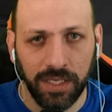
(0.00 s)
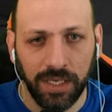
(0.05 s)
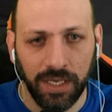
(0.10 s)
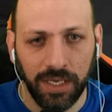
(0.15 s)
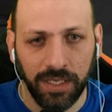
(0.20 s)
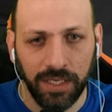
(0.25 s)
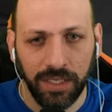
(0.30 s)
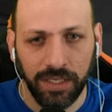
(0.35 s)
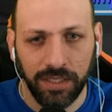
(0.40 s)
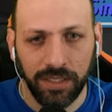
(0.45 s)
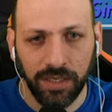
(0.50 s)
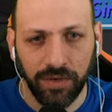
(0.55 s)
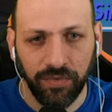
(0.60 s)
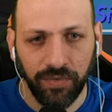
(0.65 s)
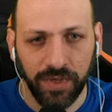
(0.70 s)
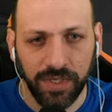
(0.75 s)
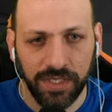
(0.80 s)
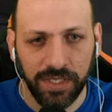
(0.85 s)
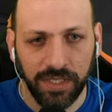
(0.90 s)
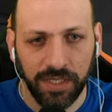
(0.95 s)
an
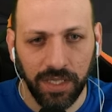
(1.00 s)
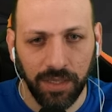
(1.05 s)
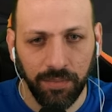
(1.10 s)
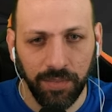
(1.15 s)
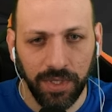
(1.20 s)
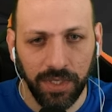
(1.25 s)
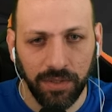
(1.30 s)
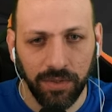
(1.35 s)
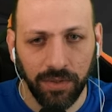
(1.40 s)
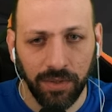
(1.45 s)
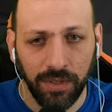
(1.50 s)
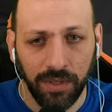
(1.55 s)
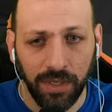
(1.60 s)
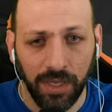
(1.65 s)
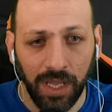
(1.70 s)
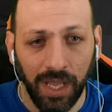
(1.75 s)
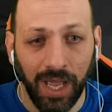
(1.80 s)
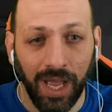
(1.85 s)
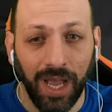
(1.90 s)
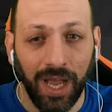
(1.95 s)
interface in the middle.
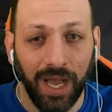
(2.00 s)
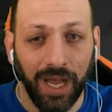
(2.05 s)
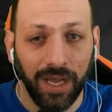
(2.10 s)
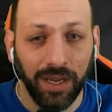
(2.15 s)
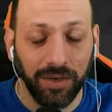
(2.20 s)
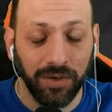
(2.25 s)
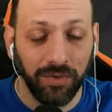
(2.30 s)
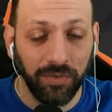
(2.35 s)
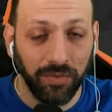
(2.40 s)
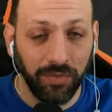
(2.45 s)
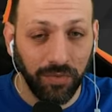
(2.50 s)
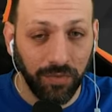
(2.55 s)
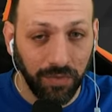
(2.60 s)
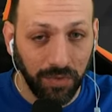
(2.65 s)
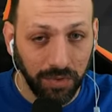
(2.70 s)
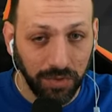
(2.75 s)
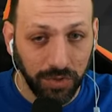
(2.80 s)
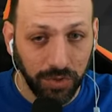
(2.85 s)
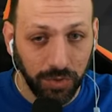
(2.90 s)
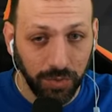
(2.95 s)

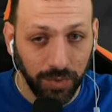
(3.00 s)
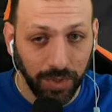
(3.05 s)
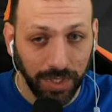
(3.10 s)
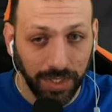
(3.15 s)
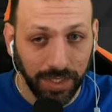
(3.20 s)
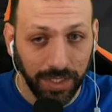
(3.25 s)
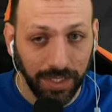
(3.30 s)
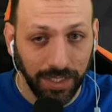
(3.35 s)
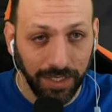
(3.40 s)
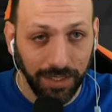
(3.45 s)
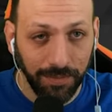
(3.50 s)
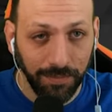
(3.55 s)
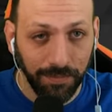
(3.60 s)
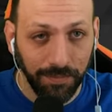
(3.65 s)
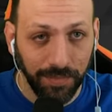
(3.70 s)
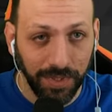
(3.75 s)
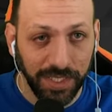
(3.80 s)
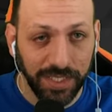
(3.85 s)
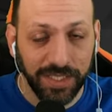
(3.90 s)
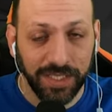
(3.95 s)
Unfortunately,
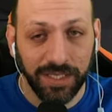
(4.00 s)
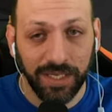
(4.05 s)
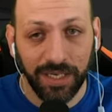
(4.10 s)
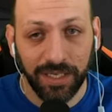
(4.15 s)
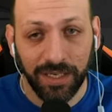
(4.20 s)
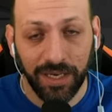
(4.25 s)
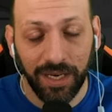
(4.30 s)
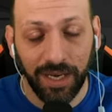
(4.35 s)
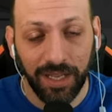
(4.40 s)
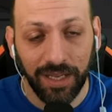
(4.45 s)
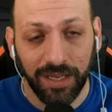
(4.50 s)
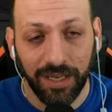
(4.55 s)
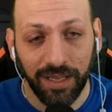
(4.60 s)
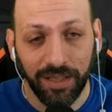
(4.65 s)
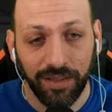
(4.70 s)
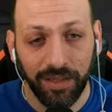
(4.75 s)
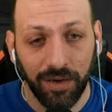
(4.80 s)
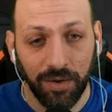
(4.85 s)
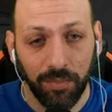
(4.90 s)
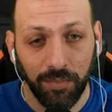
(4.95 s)
it's not like
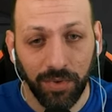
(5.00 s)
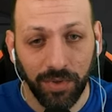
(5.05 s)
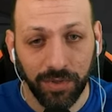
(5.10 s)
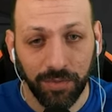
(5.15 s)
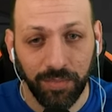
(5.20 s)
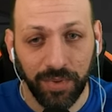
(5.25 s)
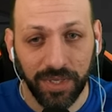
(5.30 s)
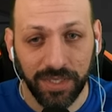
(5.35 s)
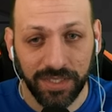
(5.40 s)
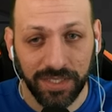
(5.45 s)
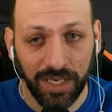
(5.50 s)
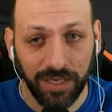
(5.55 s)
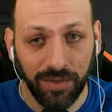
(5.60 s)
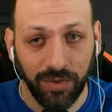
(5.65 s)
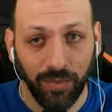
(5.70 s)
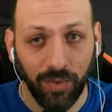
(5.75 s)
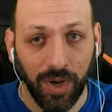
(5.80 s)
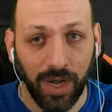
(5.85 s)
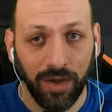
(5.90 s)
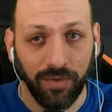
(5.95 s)
other Modpacks that
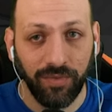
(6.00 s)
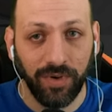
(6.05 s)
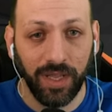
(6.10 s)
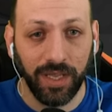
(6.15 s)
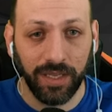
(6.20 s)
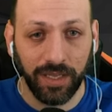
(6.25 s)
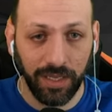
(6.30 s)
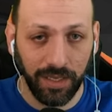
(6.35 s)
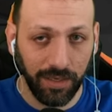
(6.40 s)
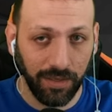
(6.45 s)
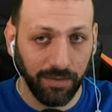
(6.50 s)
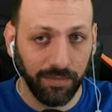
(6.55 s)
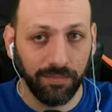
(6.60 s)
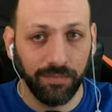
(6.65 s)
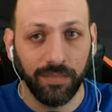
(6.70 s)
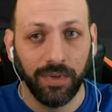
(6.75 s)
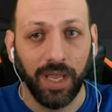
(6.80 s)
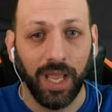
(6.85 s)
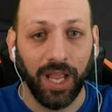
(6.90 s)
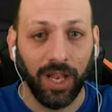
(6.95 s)
you have like
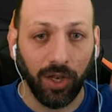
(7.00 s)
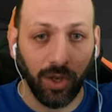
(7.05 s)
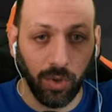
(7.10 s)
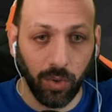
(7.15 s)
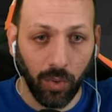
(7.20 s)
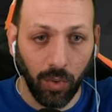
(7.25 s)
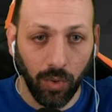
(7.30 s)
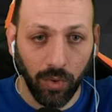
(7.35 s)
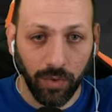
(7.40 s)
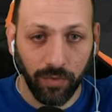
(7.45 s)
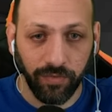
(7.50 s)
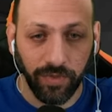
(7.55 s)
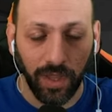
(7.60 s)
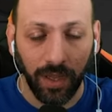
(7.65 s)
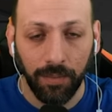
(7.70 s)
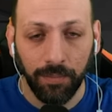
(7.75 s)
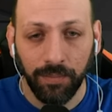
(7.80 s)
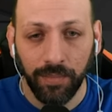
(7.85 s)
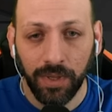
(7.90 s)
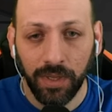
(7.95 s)
a lot of
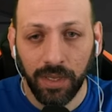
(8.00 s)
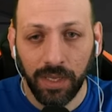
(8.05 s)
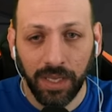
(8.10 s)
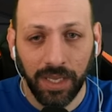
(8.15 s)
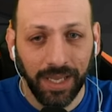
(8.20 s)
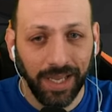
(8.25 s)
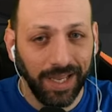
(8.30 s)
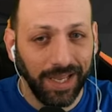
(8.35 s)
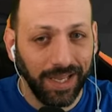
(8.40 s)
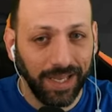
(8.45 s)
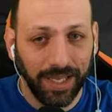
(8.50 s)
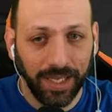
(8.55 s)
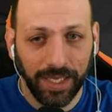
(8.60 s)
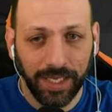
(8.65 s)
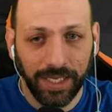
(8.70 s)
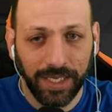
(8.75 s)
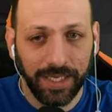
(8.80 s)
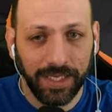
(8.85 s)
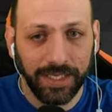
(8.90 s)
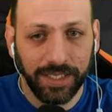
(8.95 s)
them.
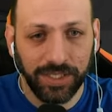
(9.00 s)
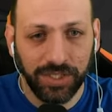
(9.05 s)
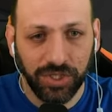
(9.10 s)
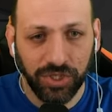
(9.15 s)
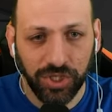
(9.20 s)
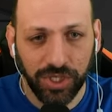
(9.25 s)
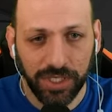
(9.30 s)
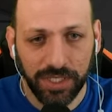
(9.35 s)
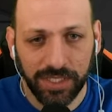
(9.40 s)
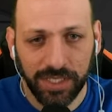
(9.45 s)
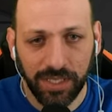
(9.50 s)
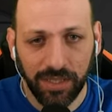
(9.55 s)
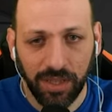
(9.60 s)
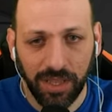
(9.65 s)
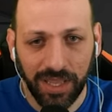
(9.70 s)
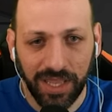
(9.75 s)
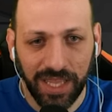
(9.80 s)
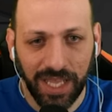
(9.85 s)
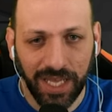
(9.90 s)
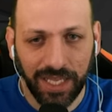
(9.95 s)
It's just
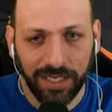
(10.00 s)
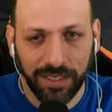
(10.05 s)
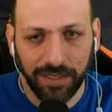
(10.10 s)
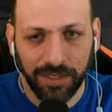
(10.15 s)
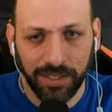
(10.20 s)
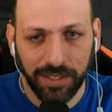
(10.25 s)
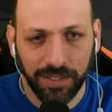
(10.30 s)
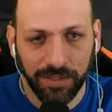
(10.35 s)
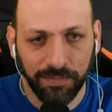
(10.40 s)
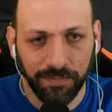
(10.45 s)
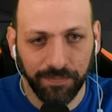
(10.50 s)
that